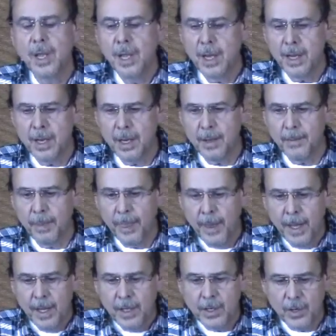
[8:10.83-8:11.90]
Um,
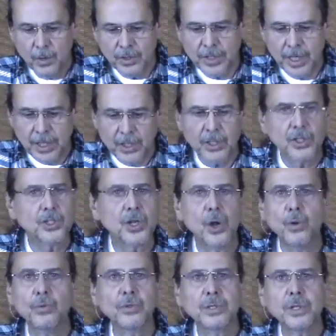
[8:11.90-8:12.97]
you know, sticks and
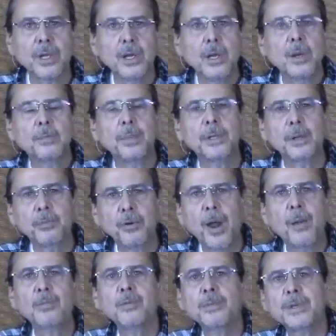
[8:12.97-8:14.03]
stones. But the
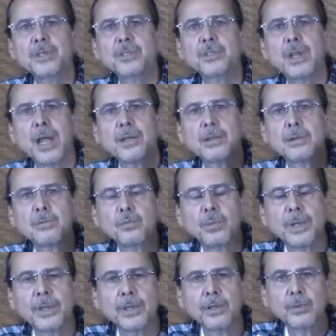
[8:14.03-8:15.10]
problem is, is that
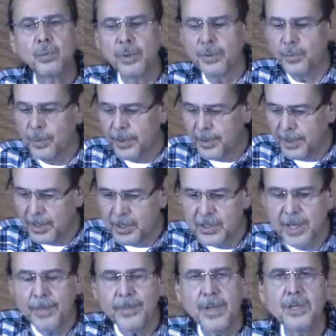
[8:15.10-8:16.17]
with with with the
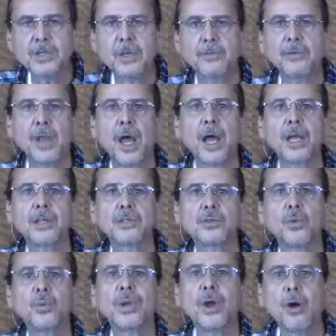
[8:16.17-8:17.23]
acceptance of lies,
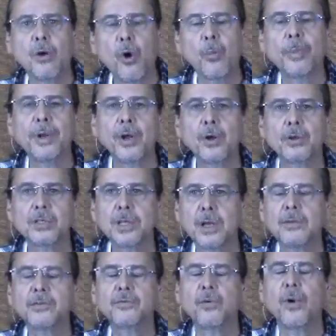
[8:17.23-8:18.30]
we are opening
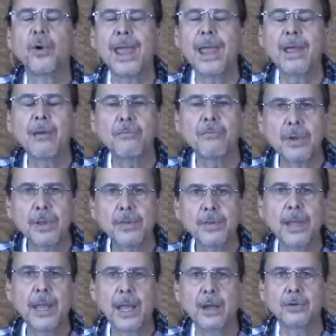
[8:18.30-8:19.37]
ourselves for
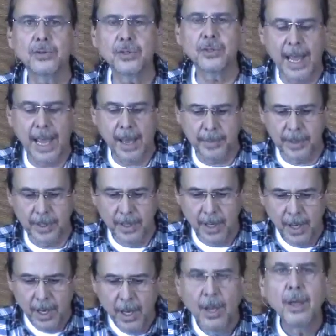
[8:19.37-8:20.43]
everything else to happen,
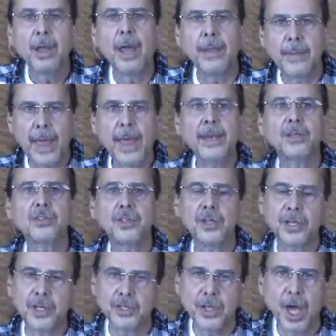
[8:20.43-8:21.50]
and that is
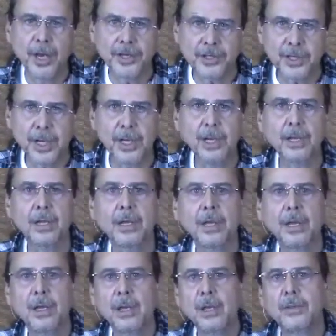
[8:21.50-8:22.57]
the dishonesty,
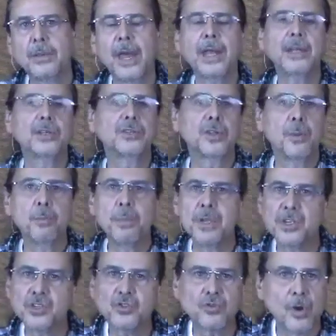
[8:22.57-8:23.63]
that is the
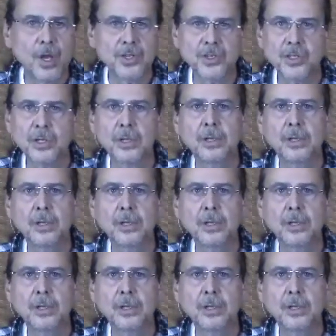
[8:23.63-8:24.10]
mistrust,